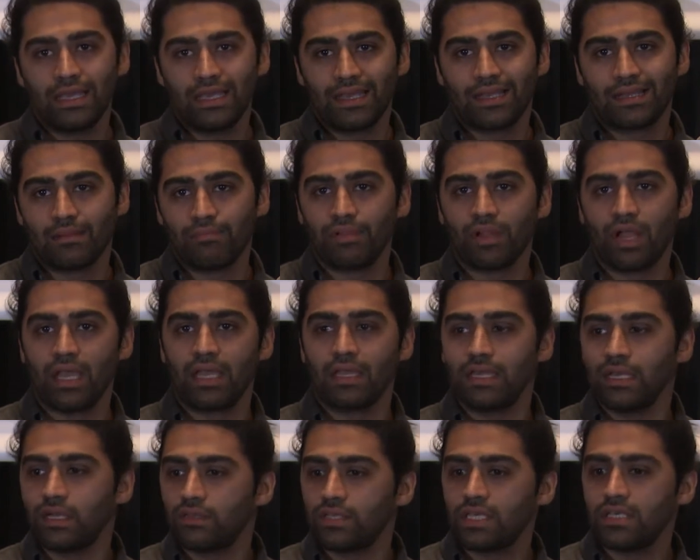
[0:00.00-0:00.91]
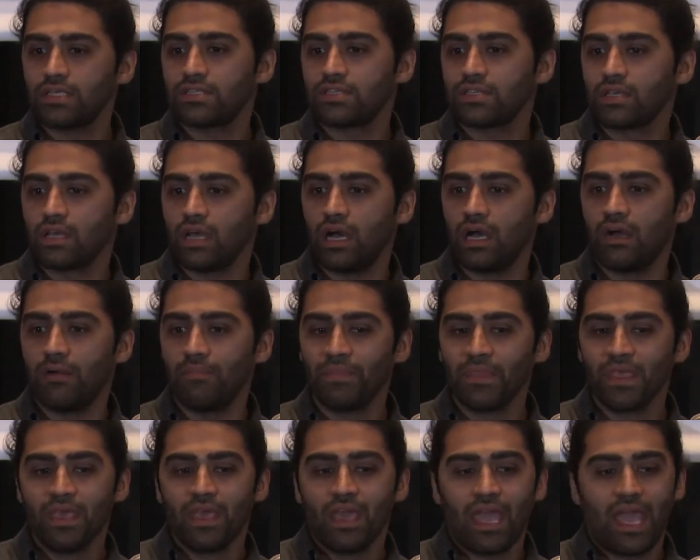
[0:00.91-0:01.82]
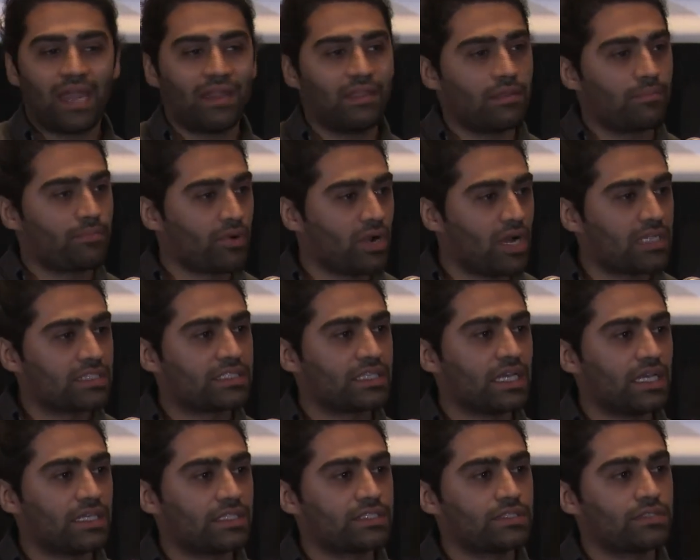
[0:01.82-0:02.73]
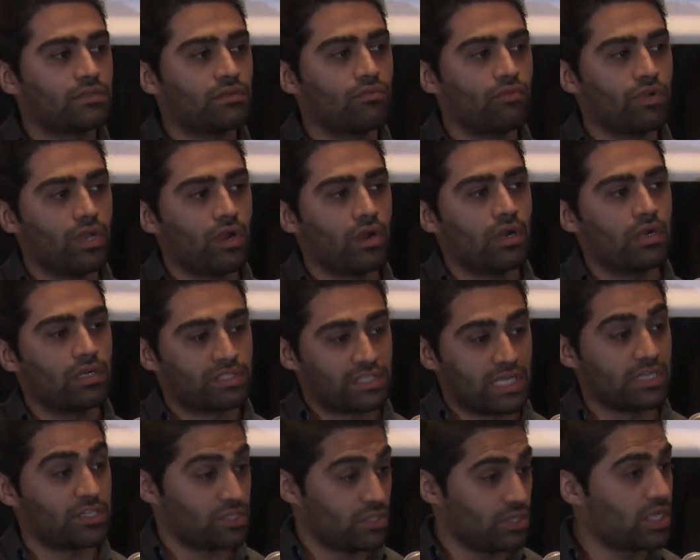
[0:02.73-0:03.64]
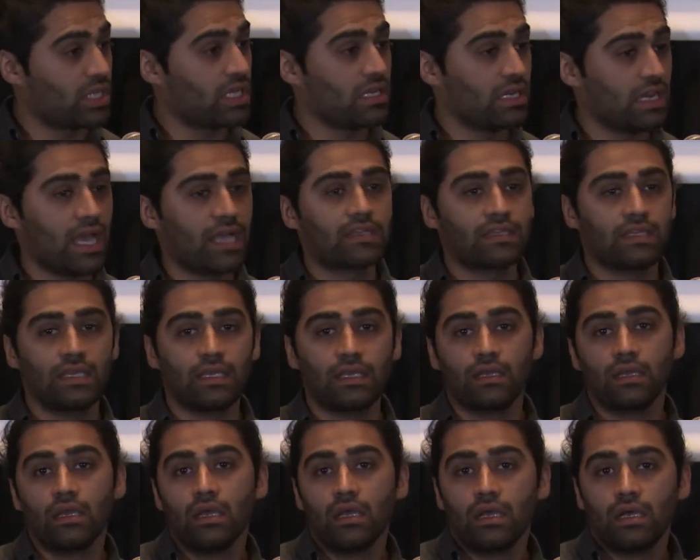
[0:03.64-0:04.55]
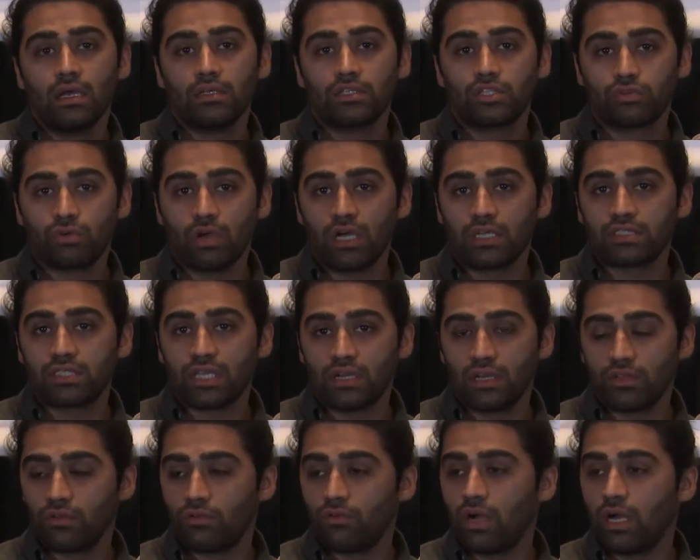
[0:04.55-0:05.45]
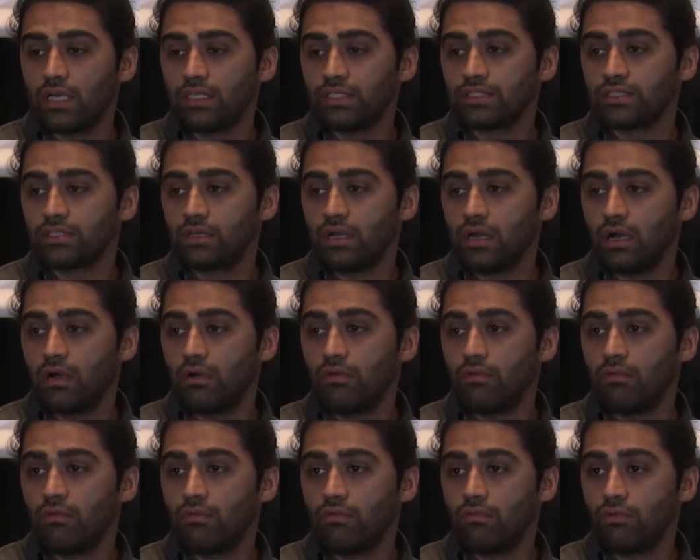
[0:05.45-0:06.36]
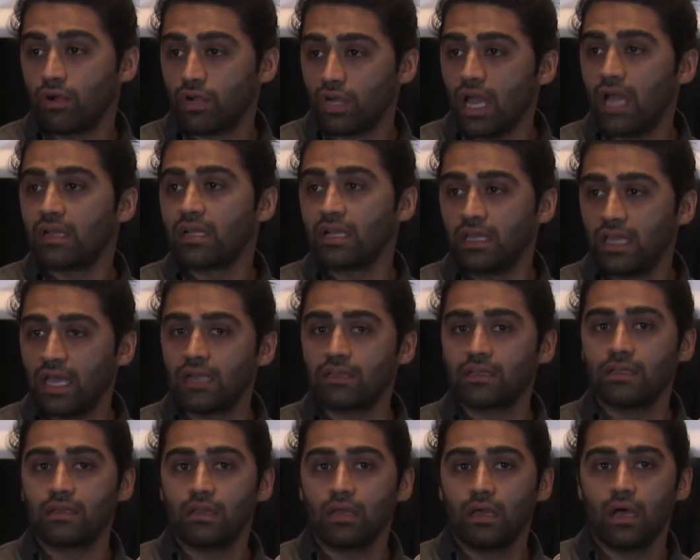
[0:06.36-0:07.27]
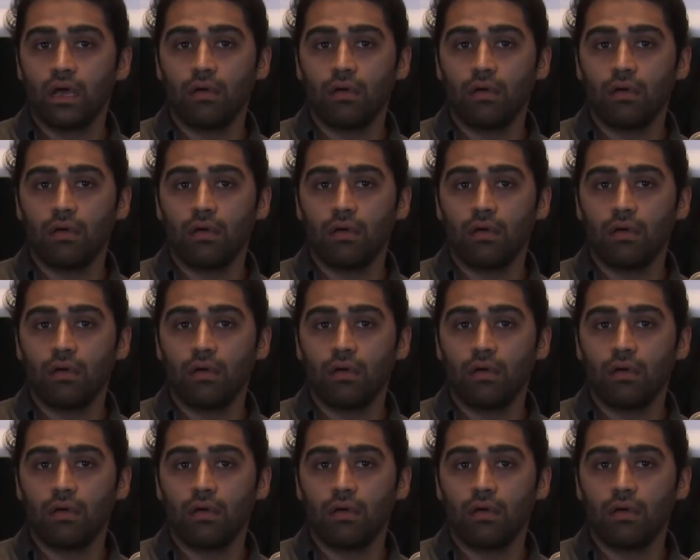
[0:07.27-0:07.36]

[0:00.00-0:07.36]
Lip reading: compliant ELDs. And in the process, we are essentially connecting trucks that otherwise were not connected.